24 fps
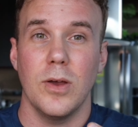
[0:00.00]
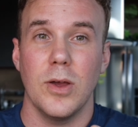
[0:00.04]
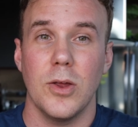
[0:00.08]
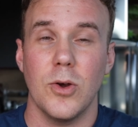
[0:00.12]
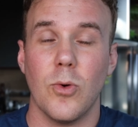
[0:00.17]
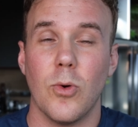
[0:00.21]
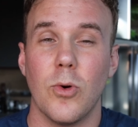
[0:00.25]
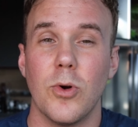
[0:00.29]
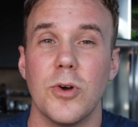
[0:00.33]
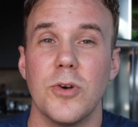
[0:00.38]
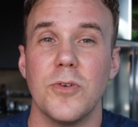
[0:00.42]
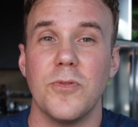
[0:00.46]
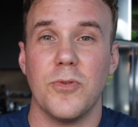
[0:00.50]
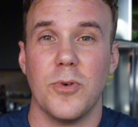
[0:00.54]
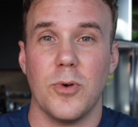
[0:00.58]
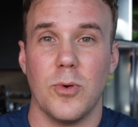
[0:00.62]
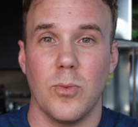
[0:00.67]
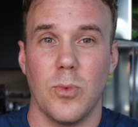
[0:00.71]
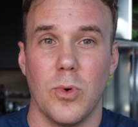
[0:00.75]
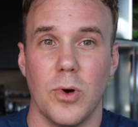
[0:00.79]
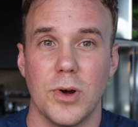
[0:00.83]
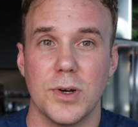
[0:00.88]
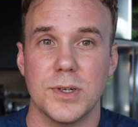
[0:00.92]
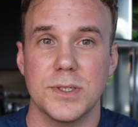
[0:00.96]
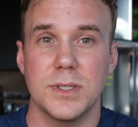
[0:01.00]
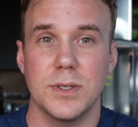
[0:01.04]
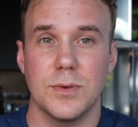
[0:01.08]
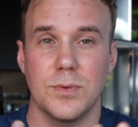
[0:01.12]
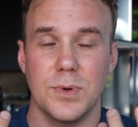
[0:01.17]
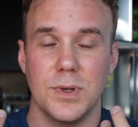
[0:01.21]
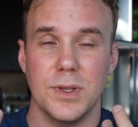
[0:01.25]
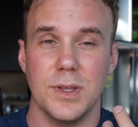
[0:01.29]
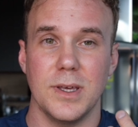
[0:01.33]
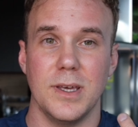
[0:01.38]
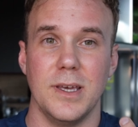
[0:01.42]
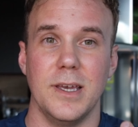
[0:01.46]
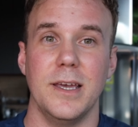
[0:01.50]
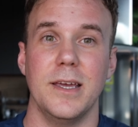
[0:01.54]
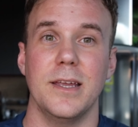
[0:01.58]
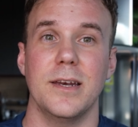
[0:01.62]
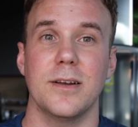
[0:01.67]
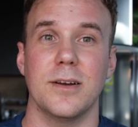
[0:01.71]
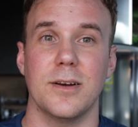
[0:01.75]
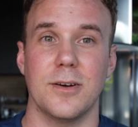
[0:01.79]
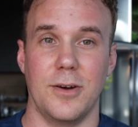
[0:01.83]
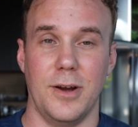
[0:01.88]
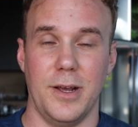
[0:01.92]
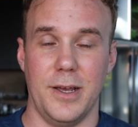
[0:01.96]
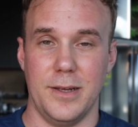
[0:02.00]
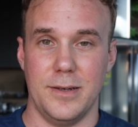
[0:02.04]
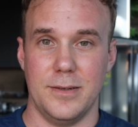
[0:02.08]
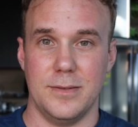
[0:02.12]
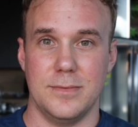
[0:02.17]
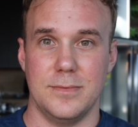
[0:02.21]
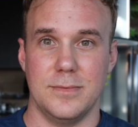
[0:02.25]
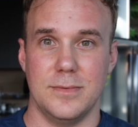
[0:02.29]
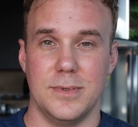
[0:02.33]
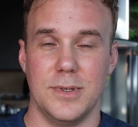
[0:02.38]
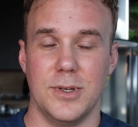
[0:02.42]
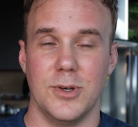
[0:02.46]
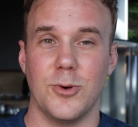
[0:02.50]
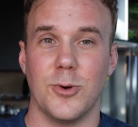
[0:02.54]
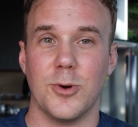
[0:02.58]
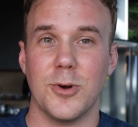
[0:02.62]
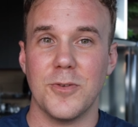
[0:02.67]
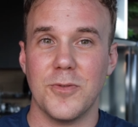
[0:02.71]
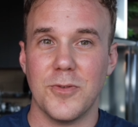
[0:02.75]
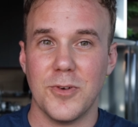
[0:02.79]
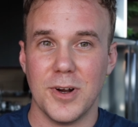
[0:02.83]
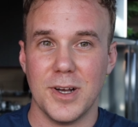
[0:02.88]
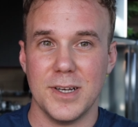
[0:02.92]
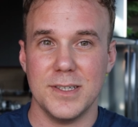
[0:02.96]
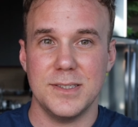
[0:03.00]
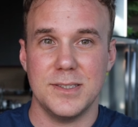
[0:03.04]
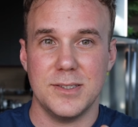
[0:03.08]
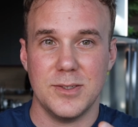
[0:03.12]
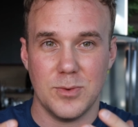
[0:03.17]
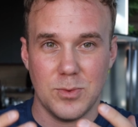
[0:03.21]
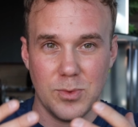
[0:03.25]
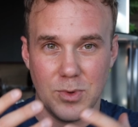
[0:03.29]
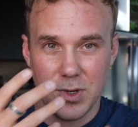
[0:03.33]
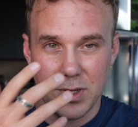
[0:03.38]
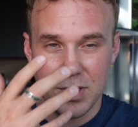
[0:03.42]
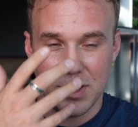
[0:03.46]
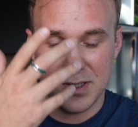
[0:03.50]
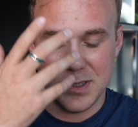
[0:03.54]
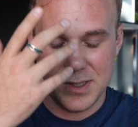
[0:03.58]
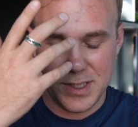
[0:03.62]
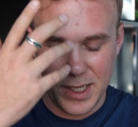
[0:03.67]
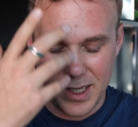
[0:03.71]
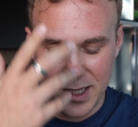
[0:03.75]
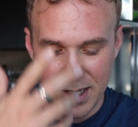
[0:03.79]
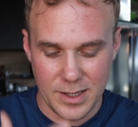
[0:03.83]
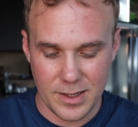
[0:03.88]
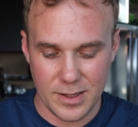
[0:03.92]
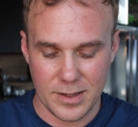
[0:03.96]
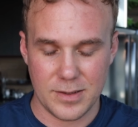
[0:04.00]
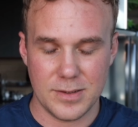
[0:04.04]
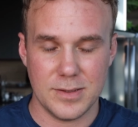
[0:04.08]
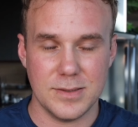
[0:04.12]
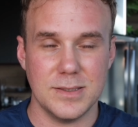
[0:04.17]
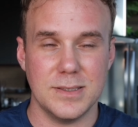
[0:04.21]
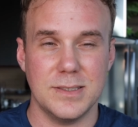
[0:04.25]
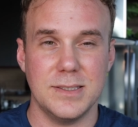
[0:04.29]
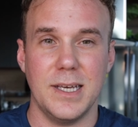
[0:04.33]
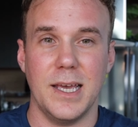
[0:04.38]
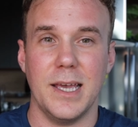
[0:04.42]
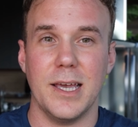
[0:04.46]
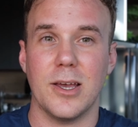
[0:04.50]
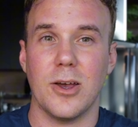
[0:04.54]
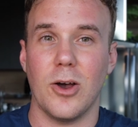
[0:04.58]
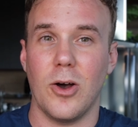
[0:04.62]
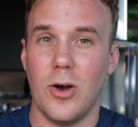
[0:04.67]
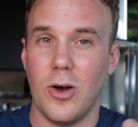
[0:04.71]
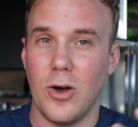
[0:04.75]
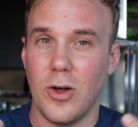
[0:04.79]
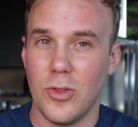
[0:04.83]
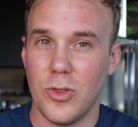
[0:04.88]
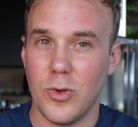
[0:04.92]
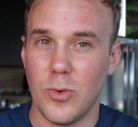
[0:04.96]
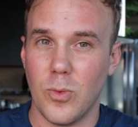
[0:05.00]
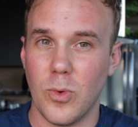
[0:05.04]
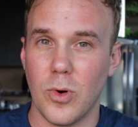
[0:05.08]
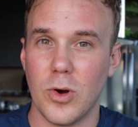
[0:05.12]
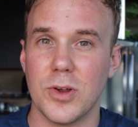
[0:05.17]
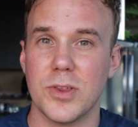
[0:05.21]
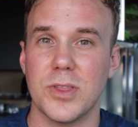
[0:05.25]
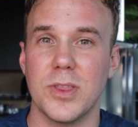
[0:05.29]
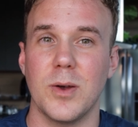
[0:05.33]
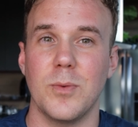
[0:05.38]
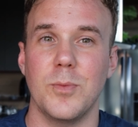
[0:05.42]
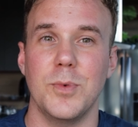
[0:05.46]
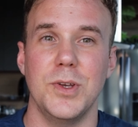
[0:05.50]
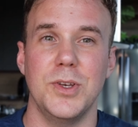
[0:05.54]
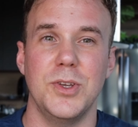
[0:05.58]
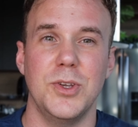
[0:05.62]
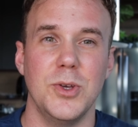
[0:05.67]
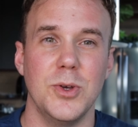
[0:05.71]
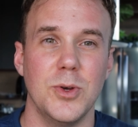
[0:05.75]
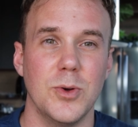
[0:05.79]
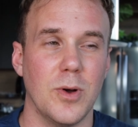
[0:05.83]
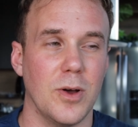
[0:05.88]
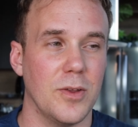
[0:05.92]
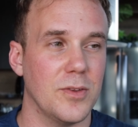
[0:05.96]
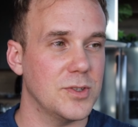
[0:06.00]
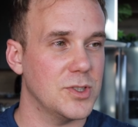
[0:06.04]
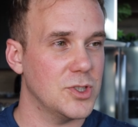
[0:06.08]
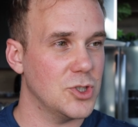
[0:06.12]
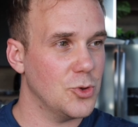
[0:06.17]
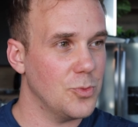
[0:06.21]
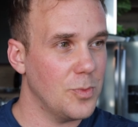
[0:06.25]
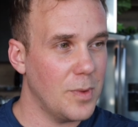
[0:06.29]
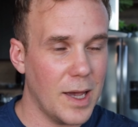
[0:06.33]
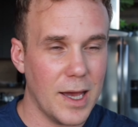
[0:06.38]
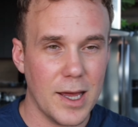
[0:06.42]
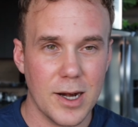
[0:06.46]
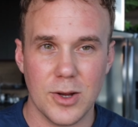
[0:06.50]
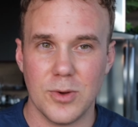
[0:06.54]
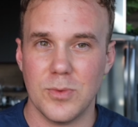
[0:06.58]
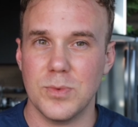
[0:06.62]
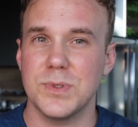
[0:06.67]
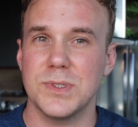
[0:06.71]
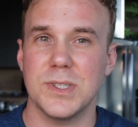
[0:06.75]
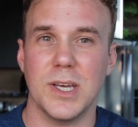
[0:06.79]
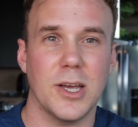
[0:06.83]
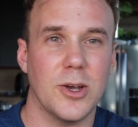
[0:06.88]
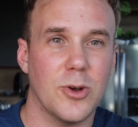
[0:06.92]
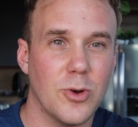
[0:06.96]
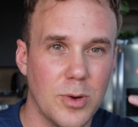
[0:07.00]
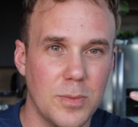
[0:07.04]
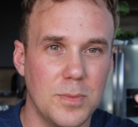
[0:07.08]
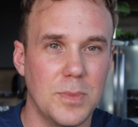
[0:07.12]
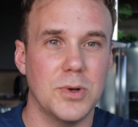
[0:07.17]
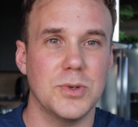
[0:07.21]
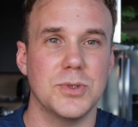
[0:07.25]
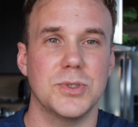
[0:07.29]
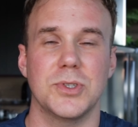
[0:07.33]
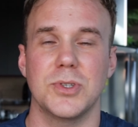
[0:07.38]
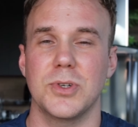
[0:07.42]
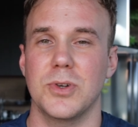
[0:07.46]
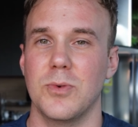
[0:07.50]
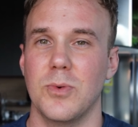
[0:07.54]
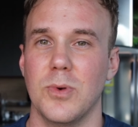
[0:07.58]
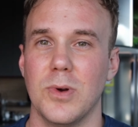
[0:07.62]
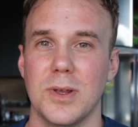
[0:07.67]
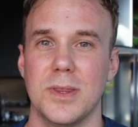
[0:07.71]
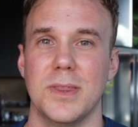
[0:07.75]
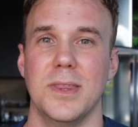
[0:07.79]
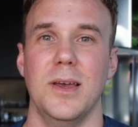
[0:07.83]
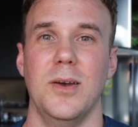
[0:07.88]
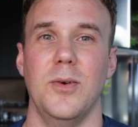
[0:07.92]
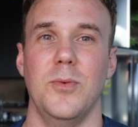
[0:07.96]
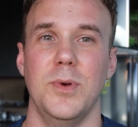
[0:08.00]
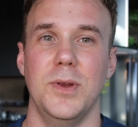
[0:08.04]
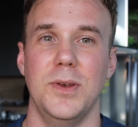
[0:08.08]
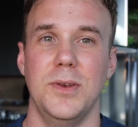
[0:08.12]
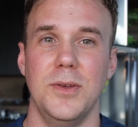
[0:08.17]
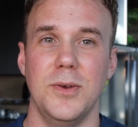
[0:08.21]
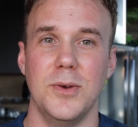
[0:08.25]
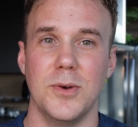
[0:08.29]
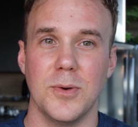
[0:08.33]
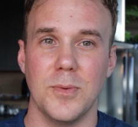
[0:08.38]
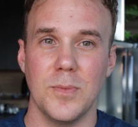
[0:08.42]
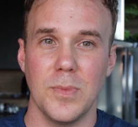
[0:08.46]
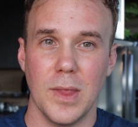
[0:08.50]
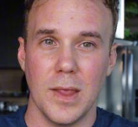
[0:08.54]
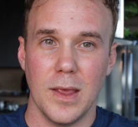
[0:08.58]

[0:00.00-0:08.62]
In order for work to really integrate, in order for us to really take all the work that we do, all the somatic, psycho-emotional work that we do,